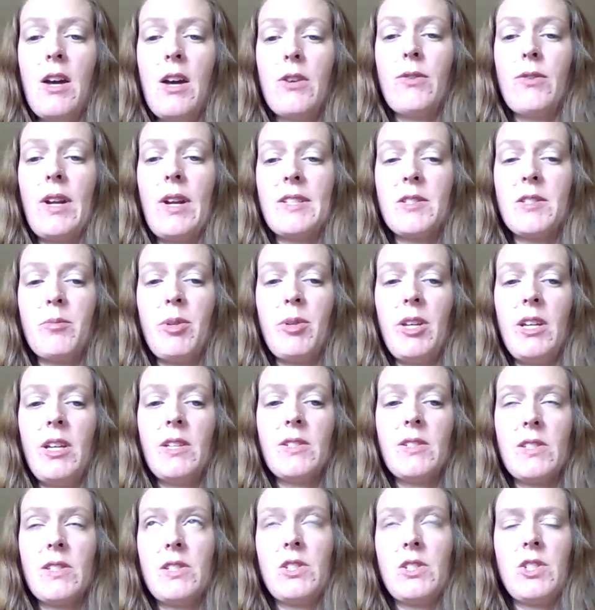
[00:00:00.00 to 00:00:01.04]

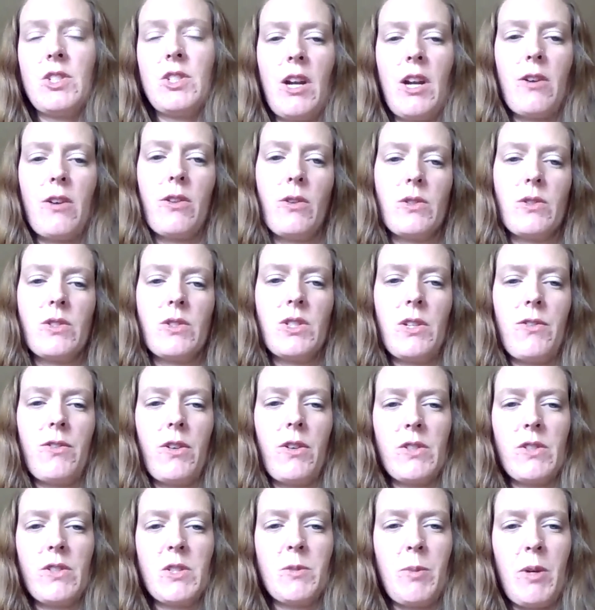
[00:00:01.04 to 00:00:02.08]
recipes, and share those
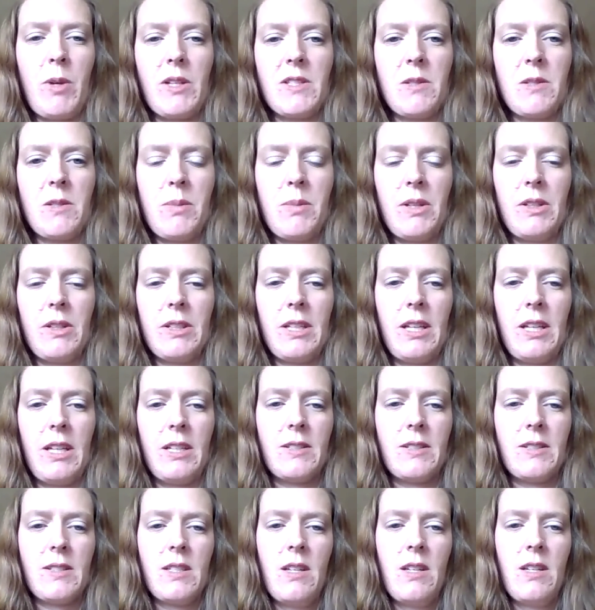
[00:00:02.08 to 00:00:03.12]
different responsibilities.